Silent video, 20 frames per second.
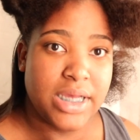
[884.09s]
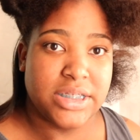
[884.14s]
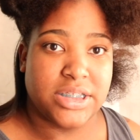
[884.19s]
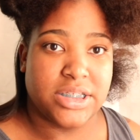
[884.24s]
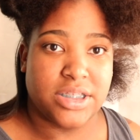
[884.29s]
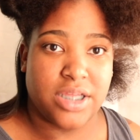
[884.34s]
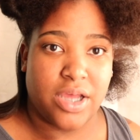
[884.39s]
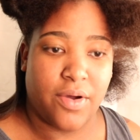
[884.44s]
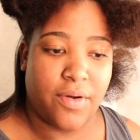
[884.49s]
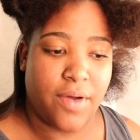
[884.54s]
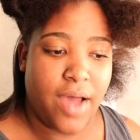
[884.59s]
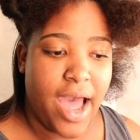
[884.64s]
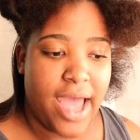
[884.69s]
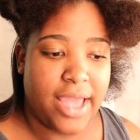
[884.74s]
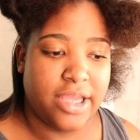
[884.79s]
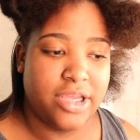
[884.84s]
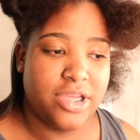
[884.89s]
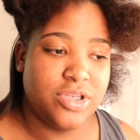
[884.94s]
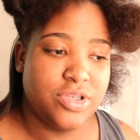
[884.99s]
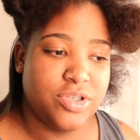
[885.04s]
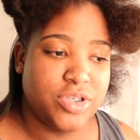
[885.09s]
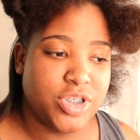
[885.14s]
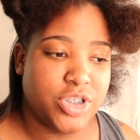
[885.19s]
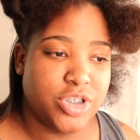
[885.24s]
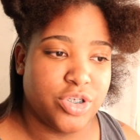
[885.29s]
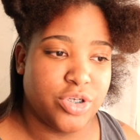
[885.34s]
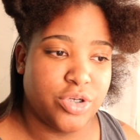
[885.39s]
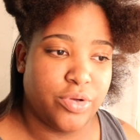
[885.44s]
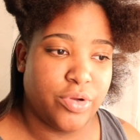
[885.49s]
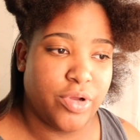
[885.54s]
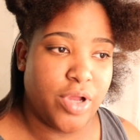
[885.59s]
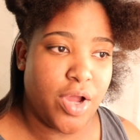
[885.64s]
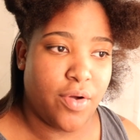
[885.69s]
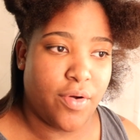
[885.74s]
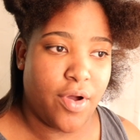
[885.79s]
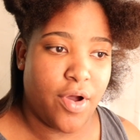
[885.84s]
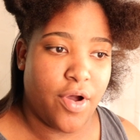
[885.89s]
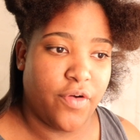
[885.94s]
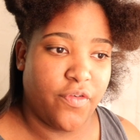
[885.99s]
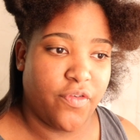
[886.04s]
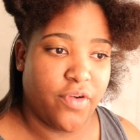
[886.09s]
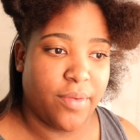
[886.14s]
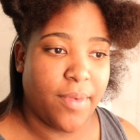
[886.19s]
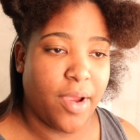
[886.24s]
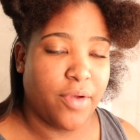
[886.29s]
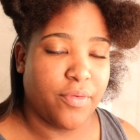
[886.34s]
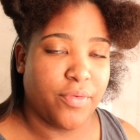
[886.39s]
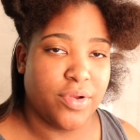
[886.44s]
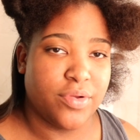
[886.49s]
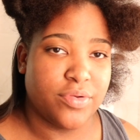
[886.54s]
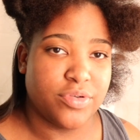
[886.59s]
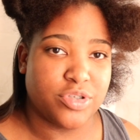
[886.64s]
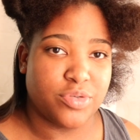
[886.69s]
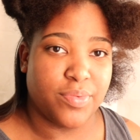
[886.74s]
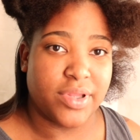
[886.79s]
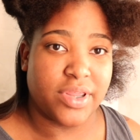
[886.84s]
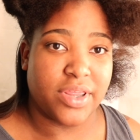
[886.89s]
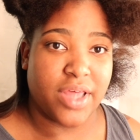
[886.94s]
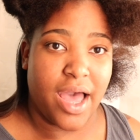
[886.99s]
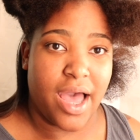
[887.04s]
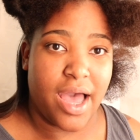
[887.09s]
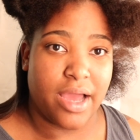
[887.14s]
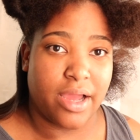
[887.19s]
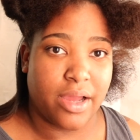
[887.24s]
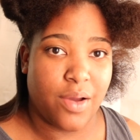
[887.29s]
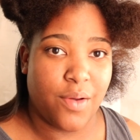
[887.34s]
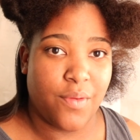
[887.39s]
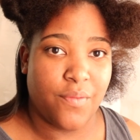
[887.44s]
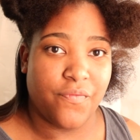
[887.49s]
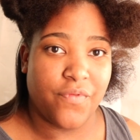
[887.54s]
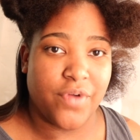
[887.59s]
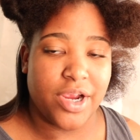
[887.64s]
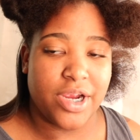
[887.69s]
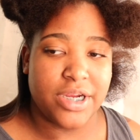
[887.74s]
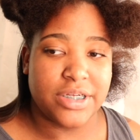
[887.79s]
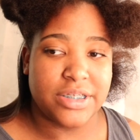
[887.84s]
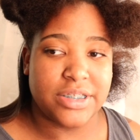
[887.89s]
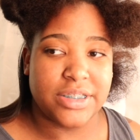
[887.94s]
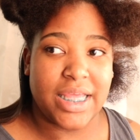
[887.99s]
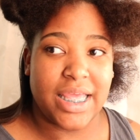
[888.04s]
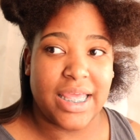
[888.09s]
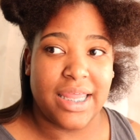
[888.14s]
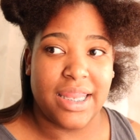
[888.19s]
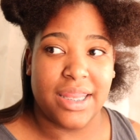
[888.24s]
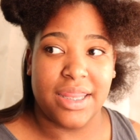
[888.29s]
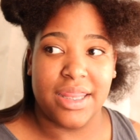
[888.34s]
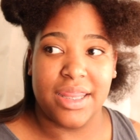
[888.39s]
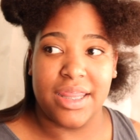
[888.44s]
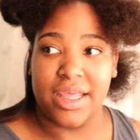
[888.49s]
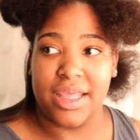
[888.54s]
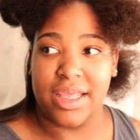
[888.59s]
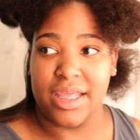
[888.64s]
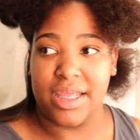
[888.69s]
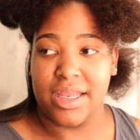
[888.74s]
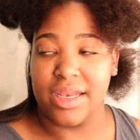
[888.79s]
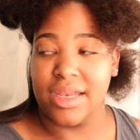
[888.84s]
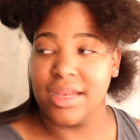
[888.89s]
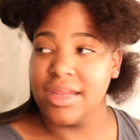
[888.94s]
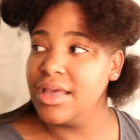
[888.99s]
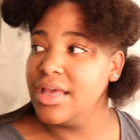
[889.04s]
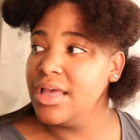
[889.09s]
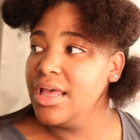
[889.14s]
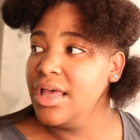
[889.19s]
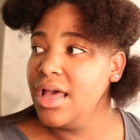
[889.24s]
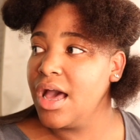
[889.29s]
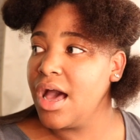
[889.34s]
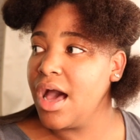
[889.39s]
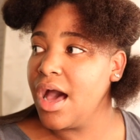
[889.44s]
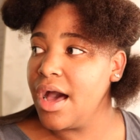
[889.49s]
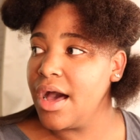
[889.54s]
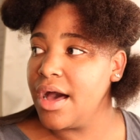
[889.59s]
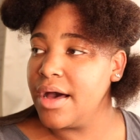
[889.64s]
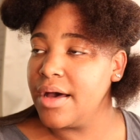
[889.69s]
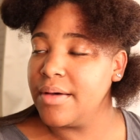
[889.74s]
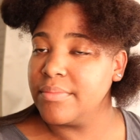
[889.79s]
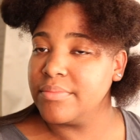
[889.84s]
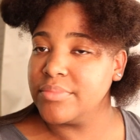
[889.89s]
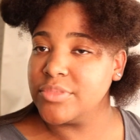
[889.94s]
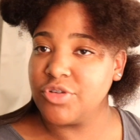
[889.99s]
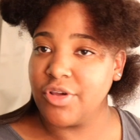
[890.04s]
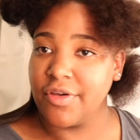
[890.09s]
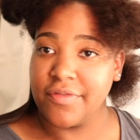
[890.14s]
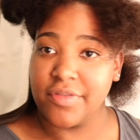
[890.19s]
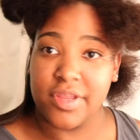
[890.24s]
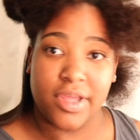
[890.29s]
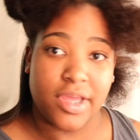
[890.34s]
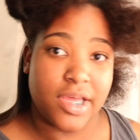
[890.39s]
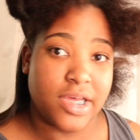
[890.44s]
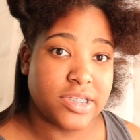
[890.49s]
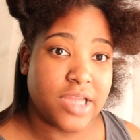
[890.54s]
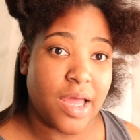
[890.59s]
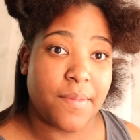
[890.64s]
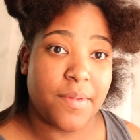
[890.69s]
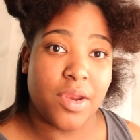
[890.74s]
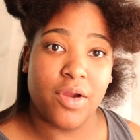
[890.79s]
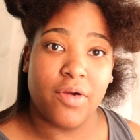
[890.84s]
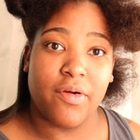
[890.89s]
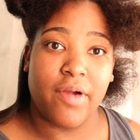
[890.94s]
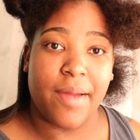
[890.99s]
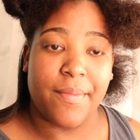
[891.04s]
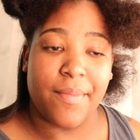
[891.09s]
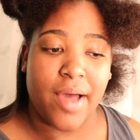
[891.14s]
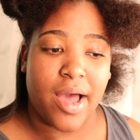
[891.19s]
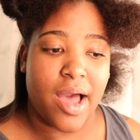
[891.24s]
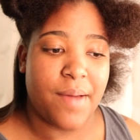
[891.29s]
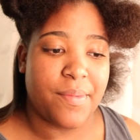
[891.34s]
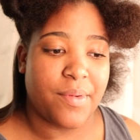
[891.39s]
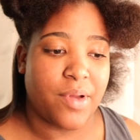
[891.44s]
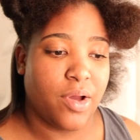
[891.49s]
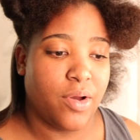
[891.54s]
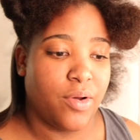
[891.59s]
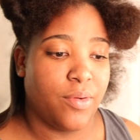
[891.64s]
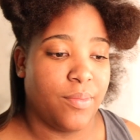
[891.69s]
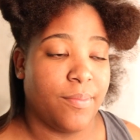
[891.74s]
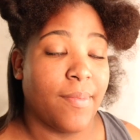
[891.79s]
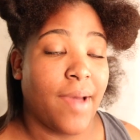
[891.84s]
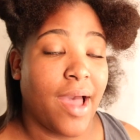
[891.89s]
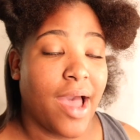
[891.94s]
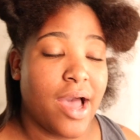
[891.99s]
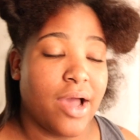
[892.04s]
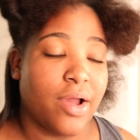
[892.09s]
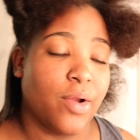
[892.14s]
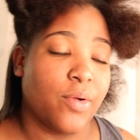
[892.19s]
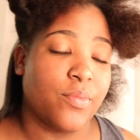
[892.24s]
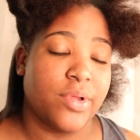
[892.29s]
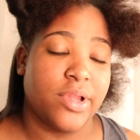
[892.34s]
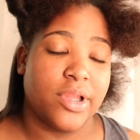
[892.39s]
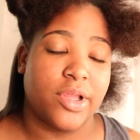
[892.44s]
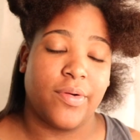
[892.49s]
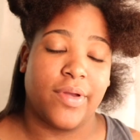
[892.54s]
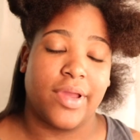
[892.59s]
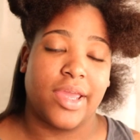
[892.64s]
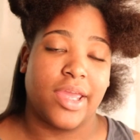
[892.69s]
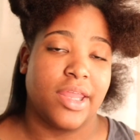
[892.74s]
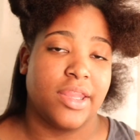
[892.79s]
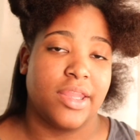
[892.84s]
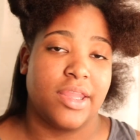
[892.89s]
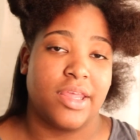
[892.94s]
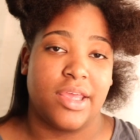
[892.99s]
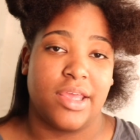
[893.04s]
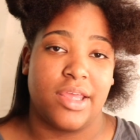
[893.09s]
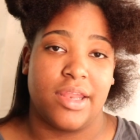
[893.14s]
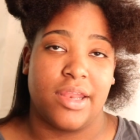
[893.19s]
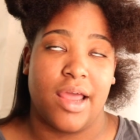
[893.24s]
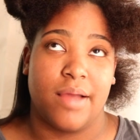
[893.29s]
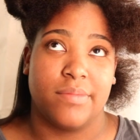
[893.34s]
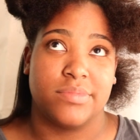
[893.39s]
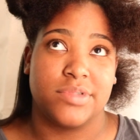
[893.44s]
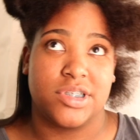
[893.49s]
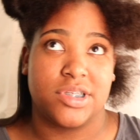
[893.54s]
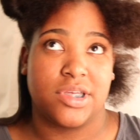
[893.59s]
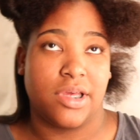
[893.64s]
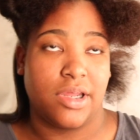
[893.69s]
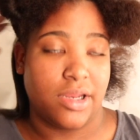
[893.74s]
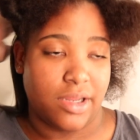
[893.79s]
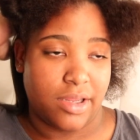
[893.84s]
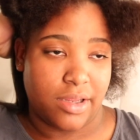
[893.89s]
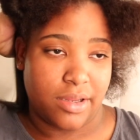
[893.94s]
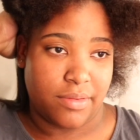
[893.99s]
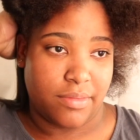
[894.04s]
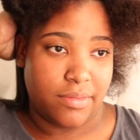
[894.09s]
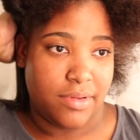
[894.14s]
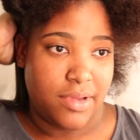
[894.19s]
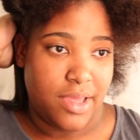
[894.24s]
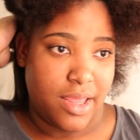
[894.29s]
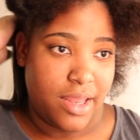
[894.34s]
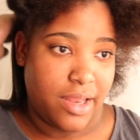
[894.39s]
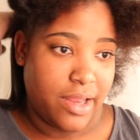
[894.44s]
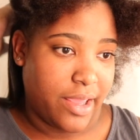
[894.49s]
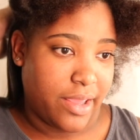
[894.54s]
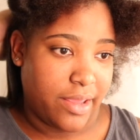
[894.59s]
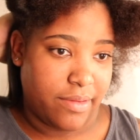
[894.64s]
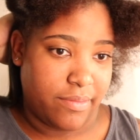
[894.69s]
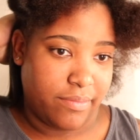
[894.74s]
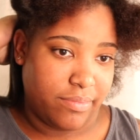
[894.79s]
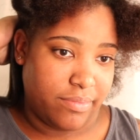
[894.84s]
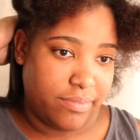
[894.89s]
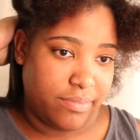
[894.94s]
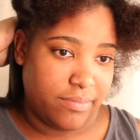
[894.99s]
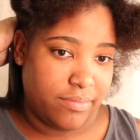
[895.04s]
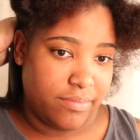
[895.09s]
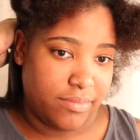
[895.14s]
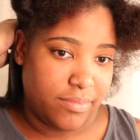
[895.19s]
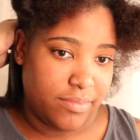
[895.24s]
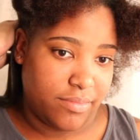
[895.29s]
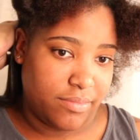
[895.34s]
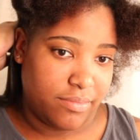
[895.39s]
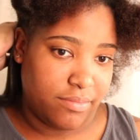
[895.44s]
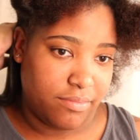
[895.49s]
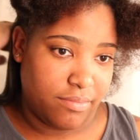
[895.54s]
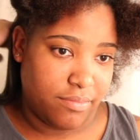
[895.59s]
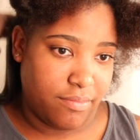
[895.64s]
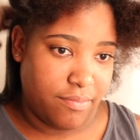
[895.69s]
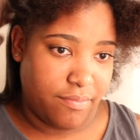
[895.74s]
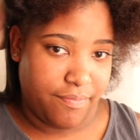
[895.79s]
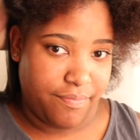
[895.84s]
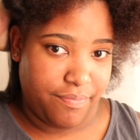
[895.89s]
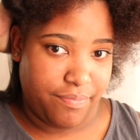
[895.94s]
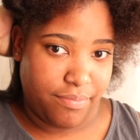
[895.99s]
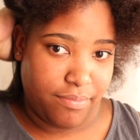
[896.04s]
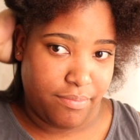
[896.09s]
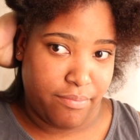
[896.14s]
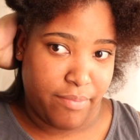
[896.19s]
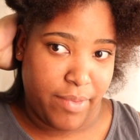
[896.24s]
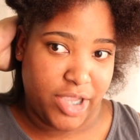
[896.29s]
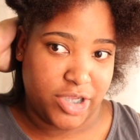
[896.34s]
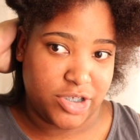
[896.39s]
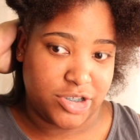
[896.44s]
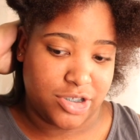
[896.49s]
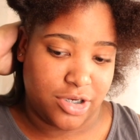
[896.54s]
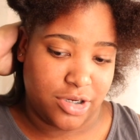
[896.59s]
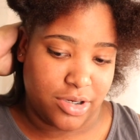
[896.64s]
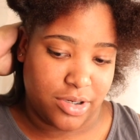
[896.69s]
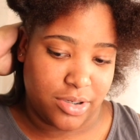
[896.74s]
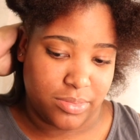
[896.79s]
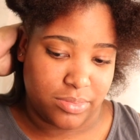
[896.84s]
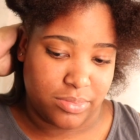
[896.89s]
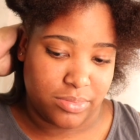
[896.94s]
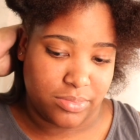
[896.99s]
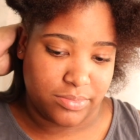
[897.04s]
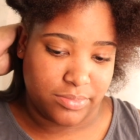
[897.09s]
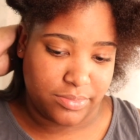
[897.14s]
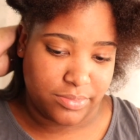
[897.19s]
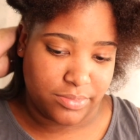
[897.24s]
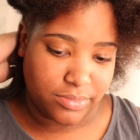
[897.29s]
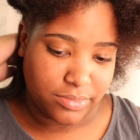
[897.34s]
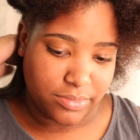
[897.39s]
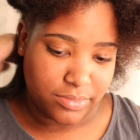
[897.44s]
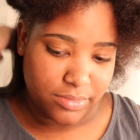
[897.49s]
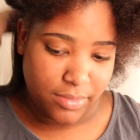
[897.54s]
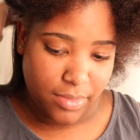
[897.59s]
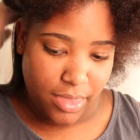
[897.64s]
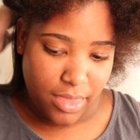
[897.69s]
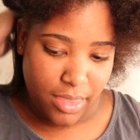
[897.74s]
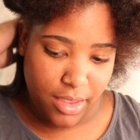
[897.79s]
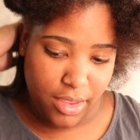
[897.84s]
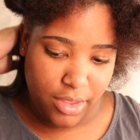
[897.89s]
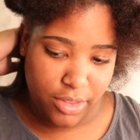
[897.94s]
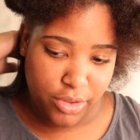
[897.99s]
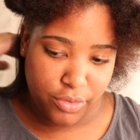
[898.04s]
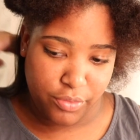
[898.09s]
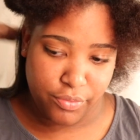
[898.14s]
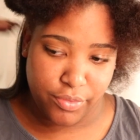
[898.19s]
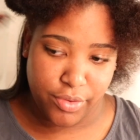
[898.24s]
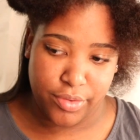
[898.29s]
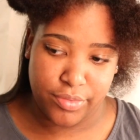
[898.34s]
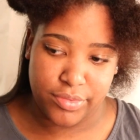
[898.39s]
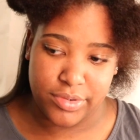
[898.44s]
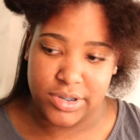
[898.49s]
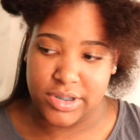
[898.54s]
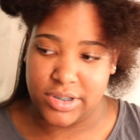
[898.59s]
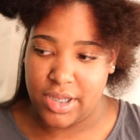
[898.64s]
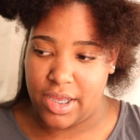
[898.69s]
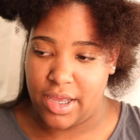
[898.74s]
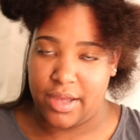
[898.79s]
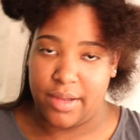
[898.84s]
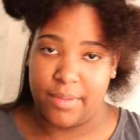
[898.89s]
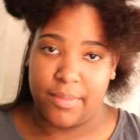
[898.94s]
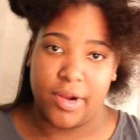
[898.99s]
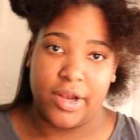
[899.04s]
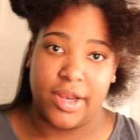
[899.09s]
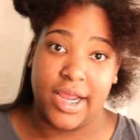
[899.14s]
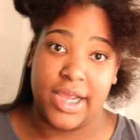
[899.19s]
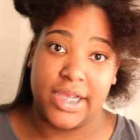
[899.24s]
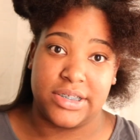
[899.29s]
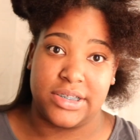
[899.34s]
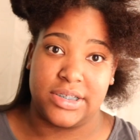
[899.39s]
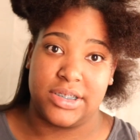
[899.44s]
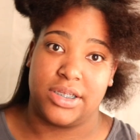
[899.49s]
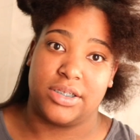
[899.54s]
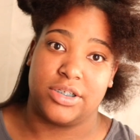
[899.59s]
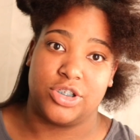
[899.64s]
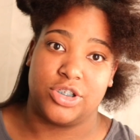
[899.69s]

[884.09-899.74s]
So I used to go over my roots with a hot comb first and then do everything else. So I'm gonna grab my hot comb really quick, and then I'm just gonna like make sure the roots are nice and